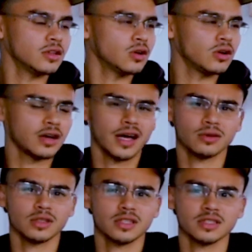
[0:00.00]
No, I
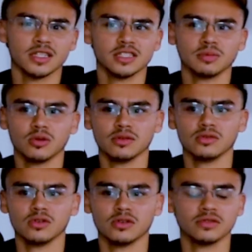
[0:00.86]
don't think there's any smoke
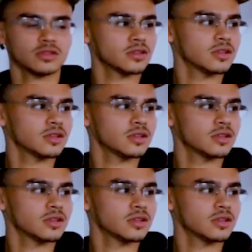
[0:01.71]
involved.